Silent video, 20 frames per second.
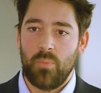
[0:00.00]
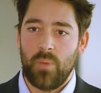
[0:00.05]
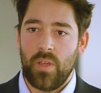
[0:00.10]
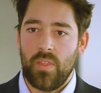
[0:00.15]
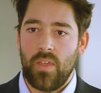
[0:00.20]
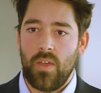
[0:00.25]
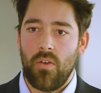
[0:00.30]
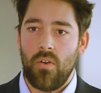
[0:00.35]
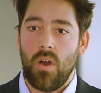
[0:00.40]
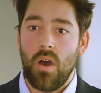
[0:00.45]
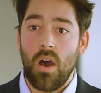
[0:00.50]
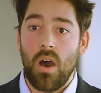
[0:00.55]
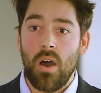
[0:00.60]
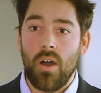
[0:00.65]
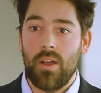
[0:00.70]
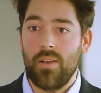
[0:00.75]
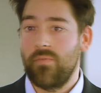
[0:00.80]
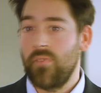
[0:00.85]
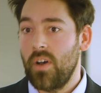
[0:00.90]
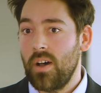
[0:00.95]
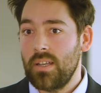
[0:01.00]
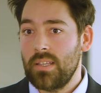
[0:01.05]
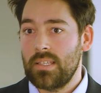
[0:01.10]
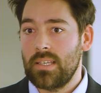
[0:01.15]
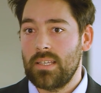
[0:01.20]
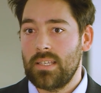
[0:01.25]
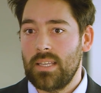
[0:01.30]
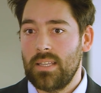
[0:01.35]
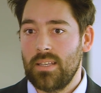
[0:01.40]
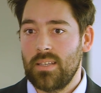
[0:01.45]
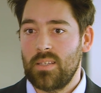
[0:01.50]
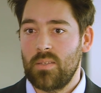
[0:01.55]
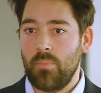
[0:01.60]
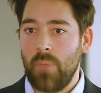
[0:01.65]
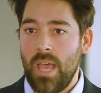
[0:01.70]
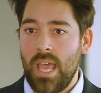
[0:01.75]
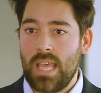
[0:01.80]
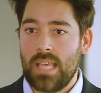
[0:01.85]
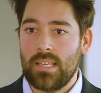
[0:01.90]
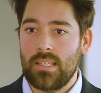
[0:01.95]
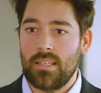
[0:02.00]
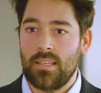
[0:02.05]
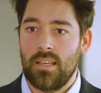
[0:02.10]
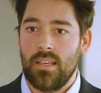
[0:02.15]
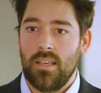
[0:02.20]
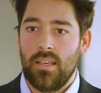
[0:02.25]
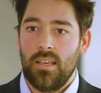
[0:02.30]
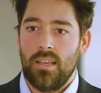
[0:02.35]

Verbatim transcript: but there are advances in the space